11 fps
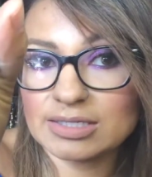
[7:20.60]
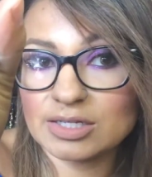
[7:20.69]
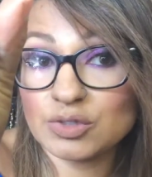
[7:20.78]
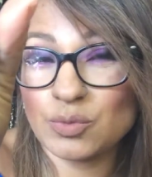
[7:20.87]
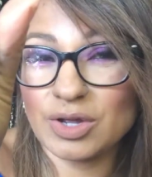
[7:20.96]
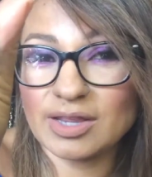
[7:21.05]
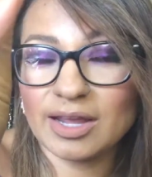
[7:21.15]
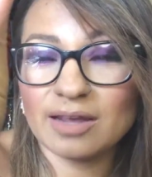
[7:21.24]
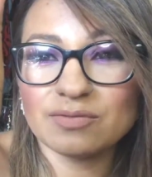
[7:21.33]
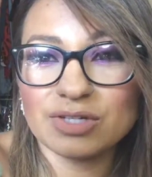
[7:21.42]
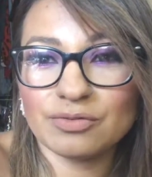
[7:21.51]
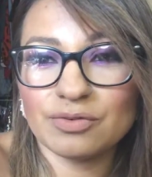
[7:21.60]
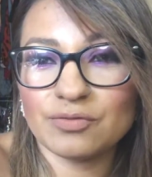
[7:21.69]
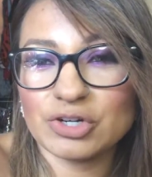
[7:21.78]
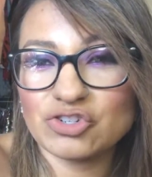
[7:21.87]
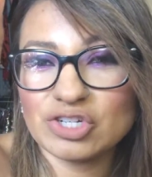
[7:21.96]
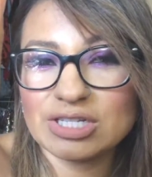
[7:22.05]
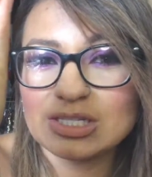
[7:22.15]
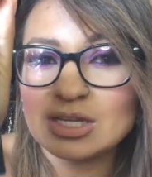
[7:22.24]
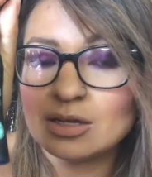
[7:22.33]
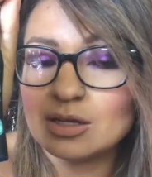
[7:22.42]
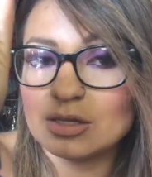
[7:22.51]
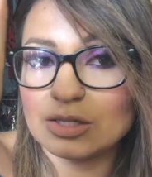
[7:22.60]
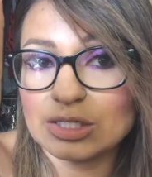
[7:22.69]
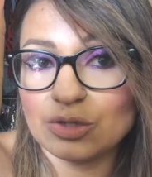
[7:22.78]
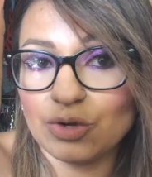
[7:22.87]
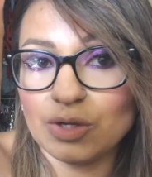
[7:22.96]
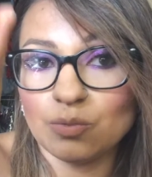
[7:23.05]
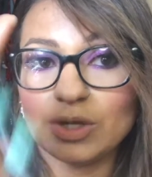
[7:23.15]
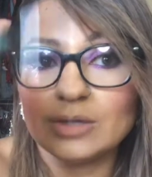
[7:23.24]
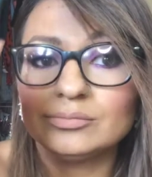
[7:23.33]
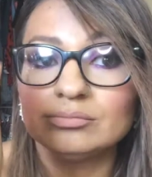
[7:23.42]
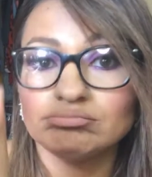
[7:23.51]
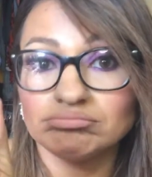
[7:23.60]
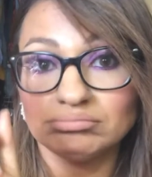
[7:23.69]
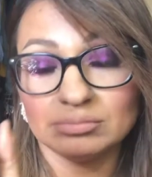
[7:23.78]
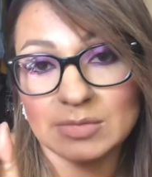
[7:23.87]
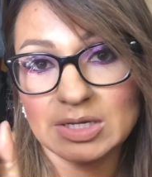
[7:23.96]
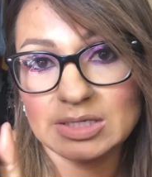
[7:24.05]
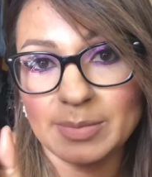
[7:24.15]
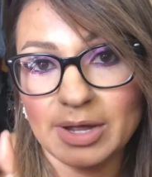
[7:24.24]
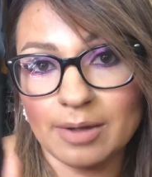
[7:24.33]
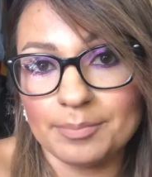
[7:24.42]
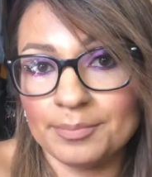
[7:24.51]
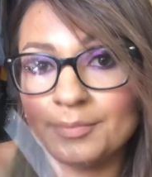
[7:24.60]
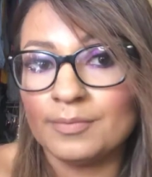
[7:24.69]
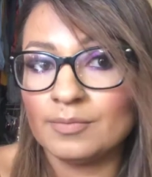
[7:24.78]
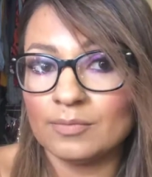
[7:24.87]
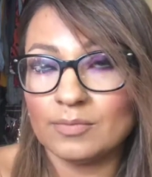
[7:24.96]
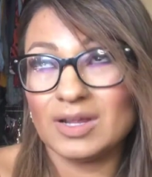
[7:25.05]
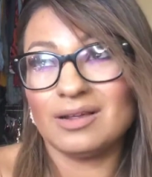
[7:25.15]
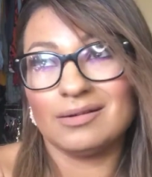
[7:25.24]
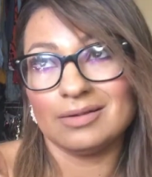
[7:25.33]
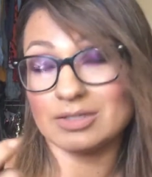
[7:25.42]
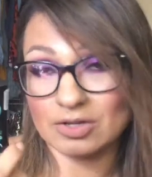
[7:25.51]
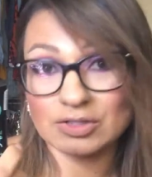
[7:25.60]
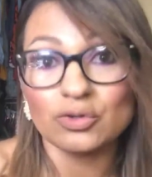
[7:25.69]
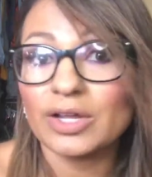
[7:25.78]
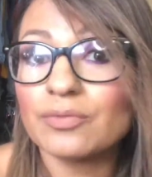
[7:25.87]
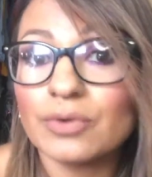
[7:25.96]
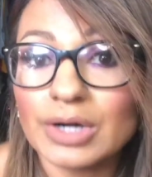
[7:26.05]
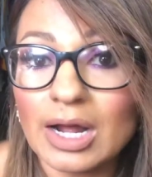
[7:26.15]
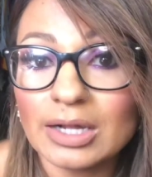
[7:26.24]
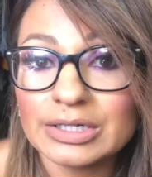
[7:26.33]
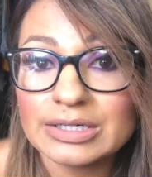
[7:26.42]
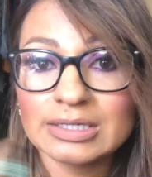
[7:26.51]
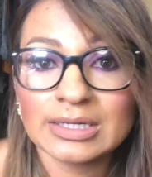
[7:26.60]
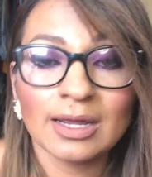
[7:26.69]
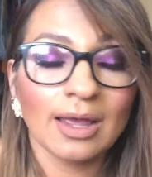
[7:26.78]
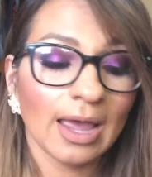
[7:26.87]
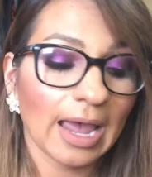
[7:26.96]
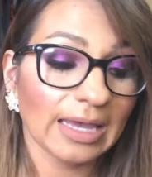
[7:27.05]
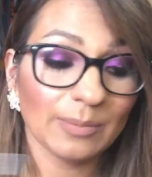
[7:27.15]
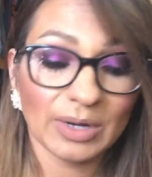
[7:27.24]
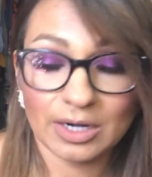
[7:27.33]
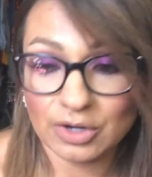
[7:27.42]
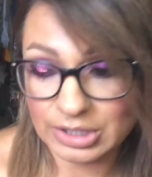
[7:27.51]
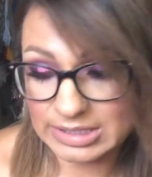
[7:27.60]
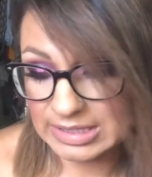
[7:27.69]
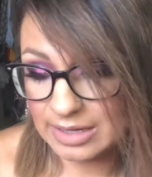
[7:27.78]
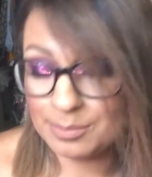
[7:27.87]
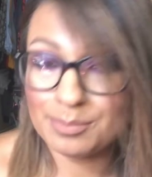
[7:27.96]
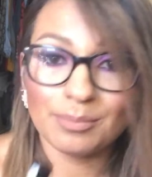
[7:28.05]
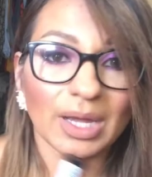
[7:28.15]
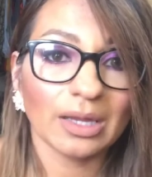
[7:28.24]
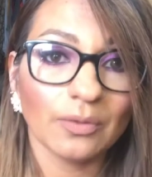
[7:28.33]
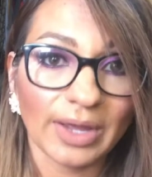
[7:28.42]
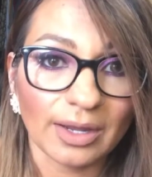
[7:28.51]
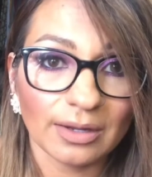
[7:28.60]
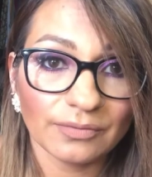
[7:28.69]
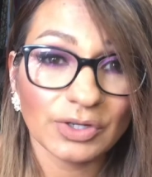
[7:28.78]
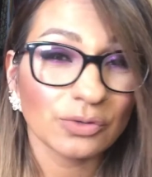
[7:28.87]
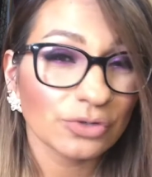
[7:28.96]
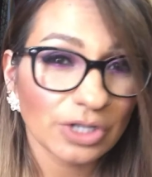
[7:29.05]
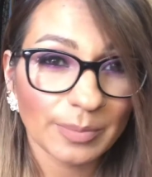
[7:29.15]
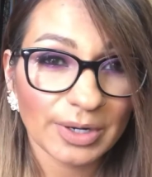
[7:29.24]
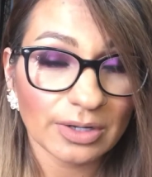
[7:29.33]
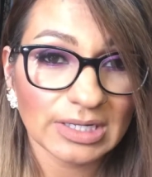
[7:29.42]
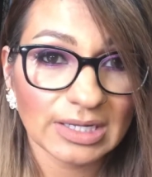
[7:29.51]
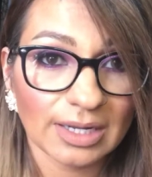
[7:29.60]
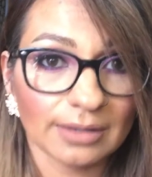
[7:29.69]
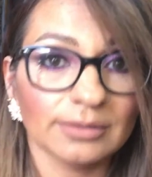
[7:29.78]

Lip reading: This one, they have different versions. This green one is bomb. It's also like $4. I get mine at Ulta. By the way, if you don't shop at Ulta,